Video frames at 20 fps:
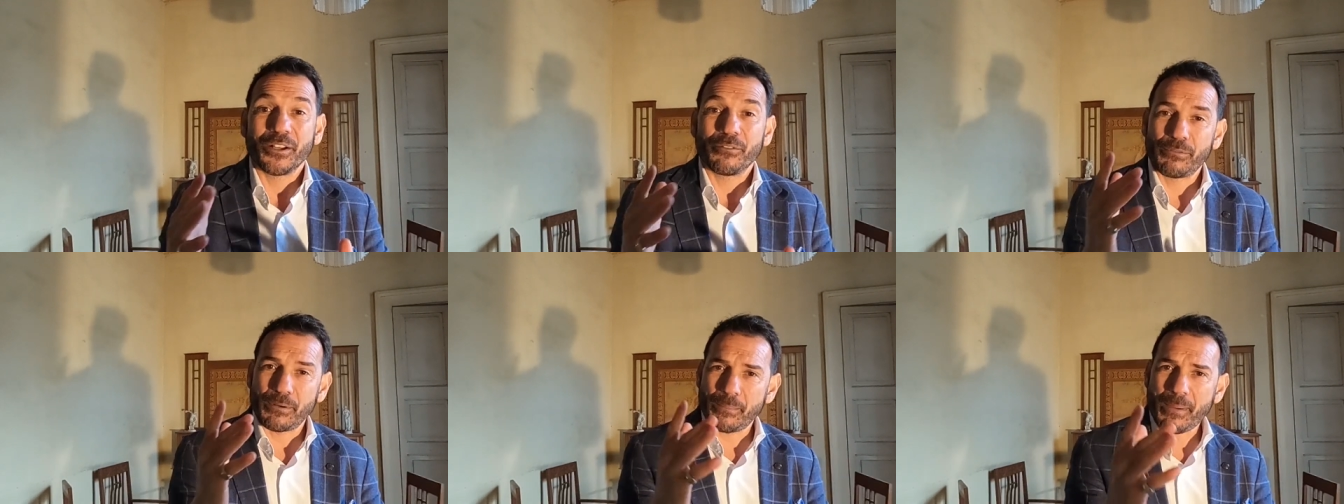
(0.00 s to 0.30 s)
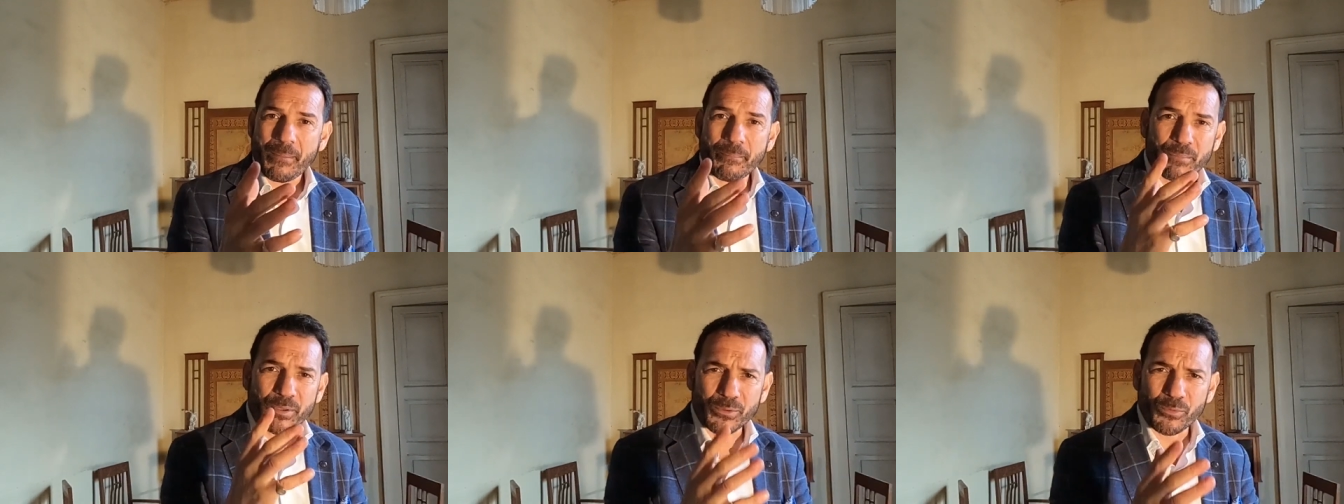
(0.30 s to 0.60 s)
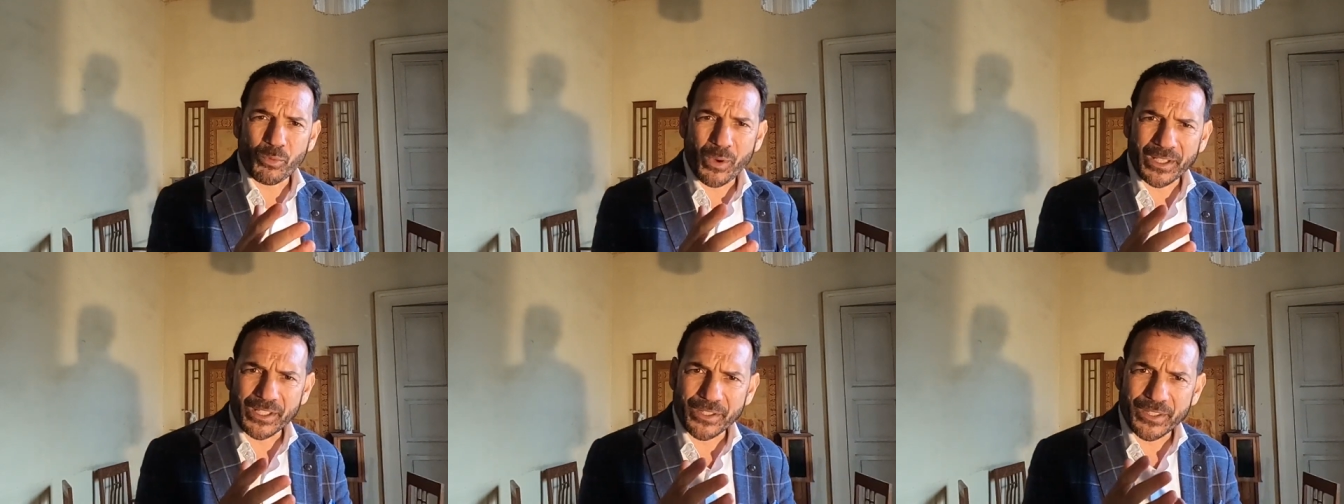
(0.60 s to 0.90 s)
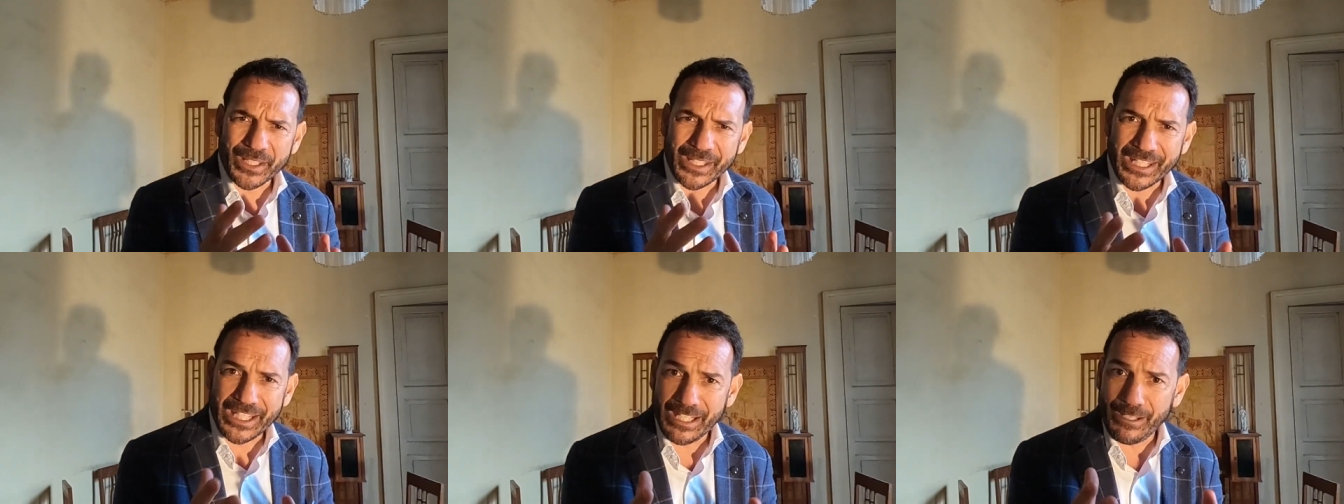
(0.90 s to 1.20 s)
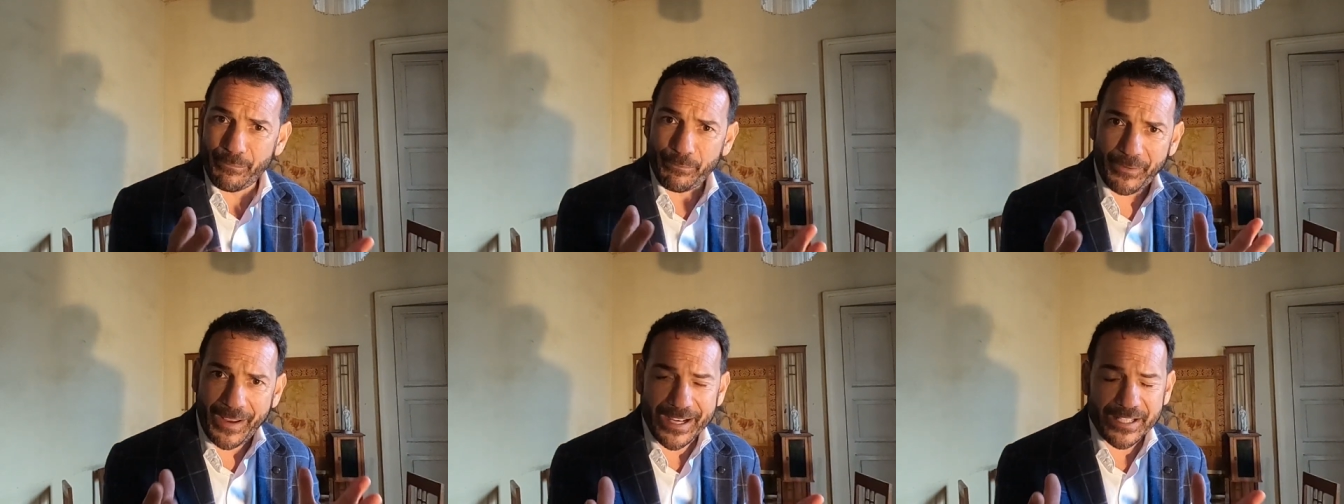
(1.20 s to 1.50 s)
Remember one of the
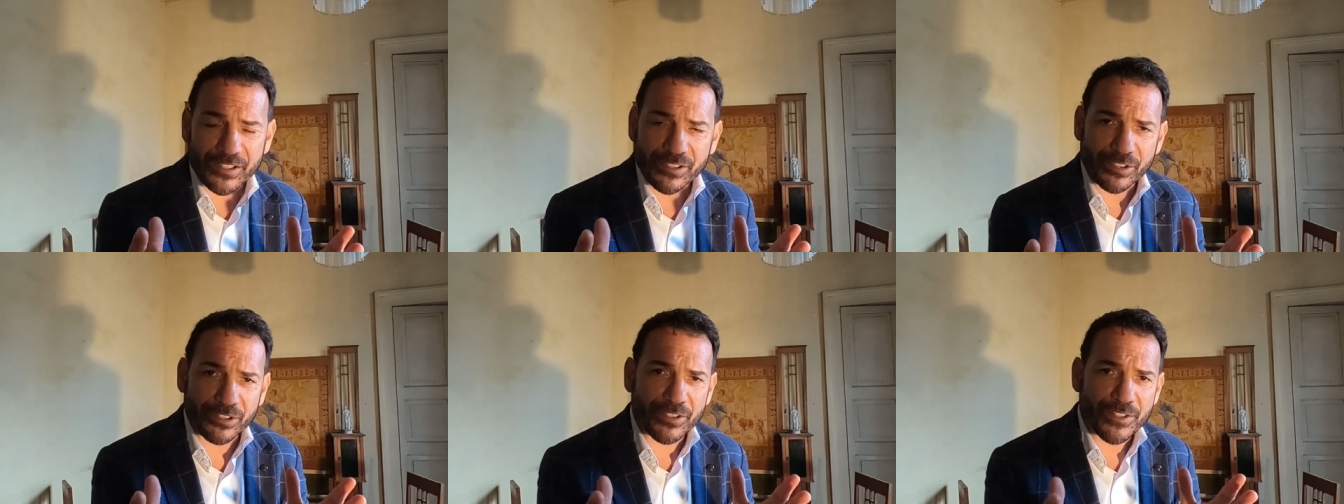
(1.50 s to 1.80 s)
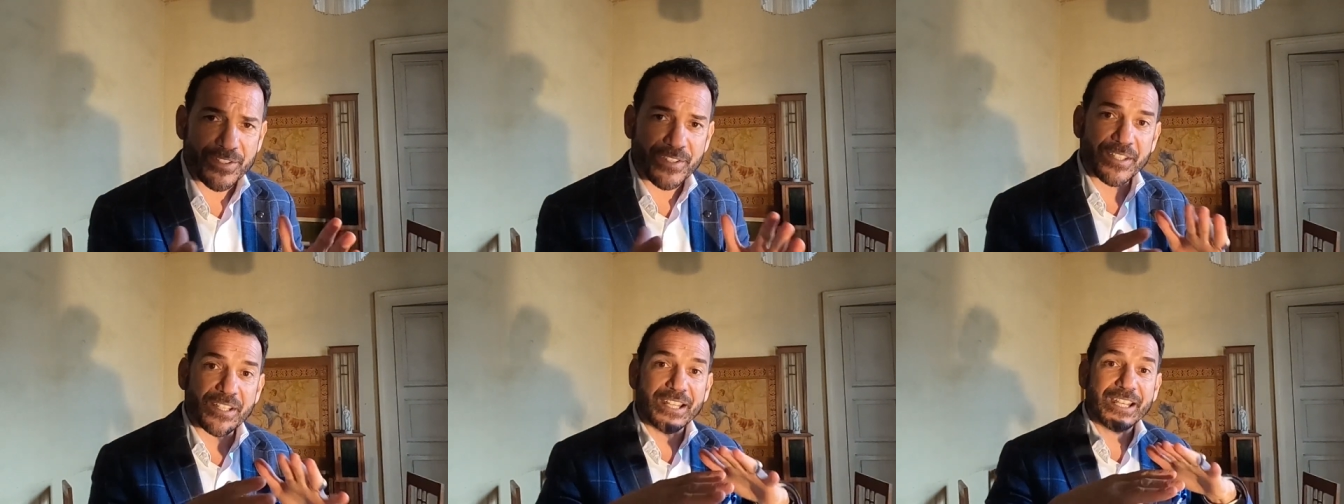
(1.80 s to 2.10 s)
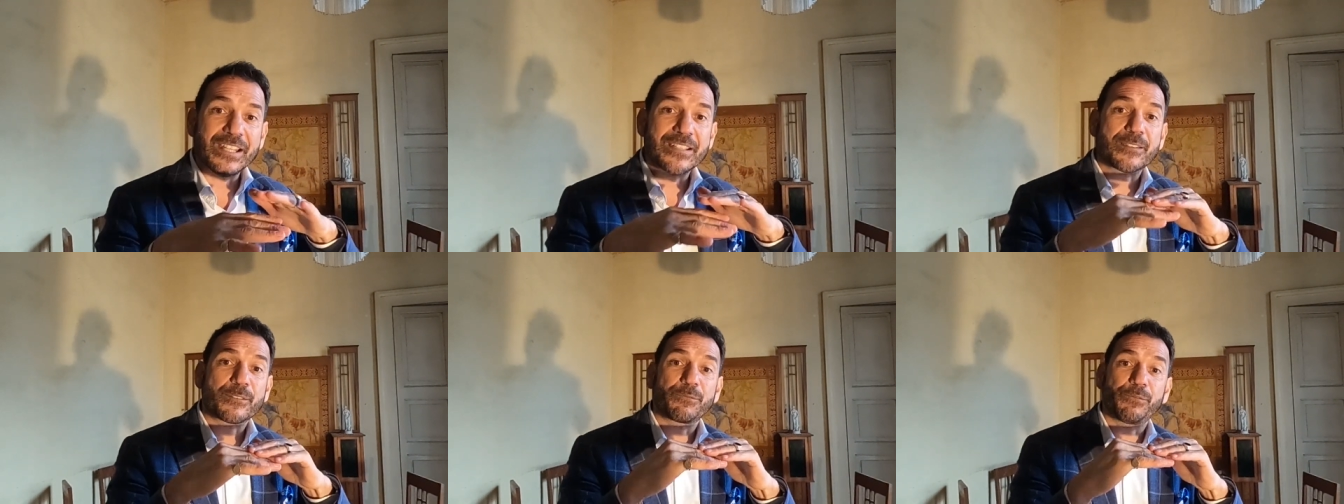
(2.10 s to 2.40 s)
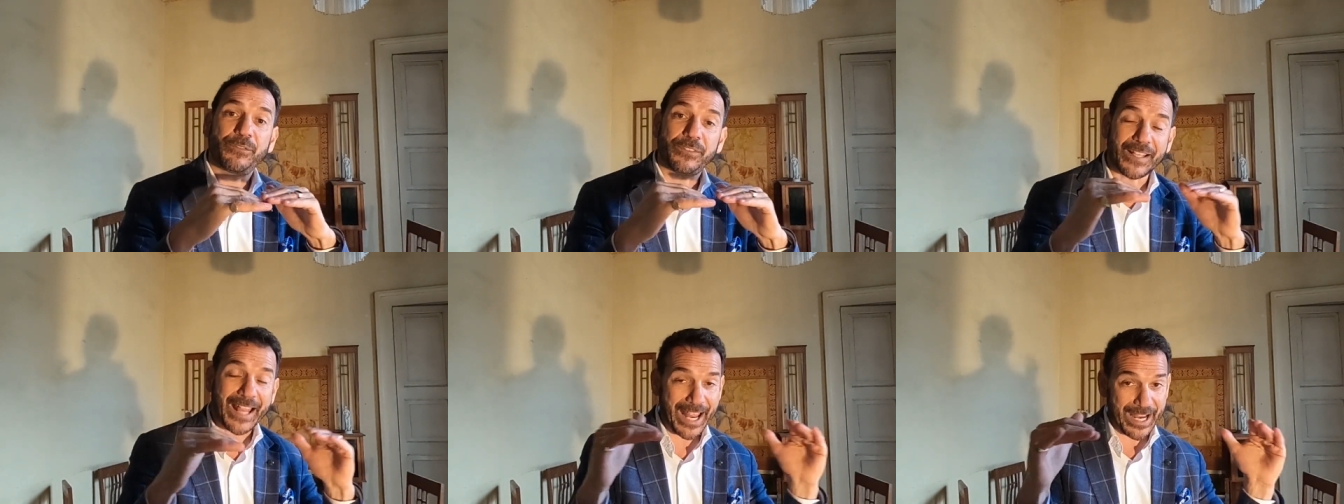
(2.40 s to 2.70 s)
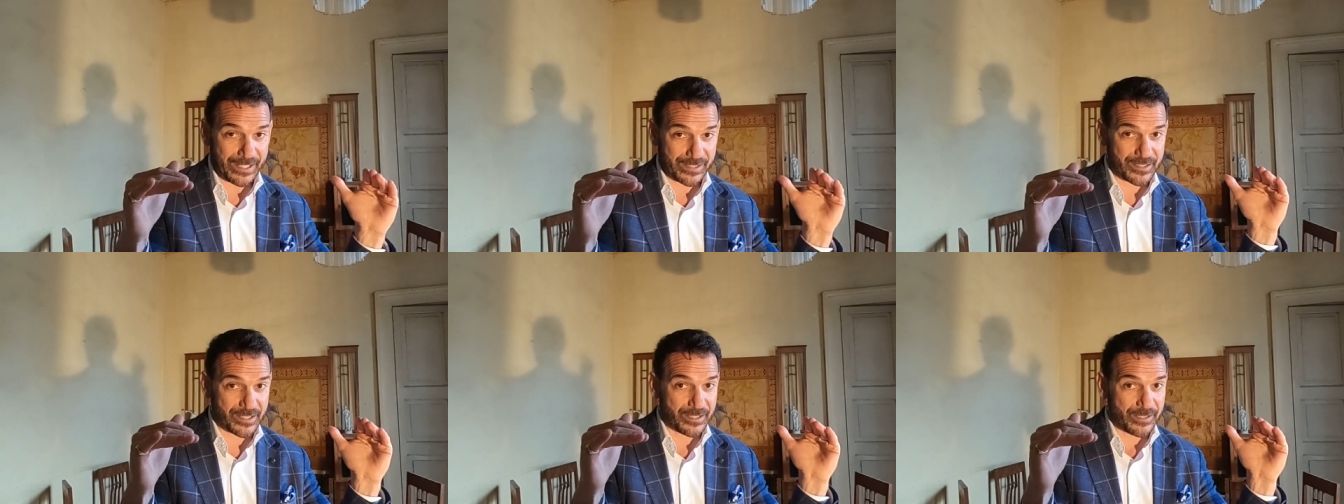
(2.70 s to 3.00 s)
key factors? It's
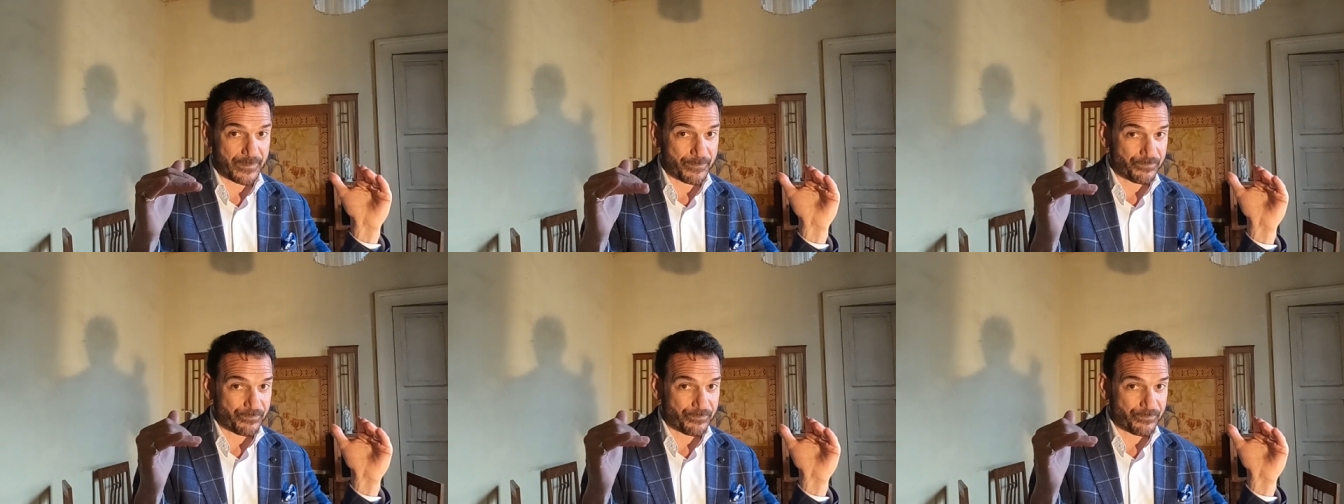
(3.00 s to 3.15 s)
flat.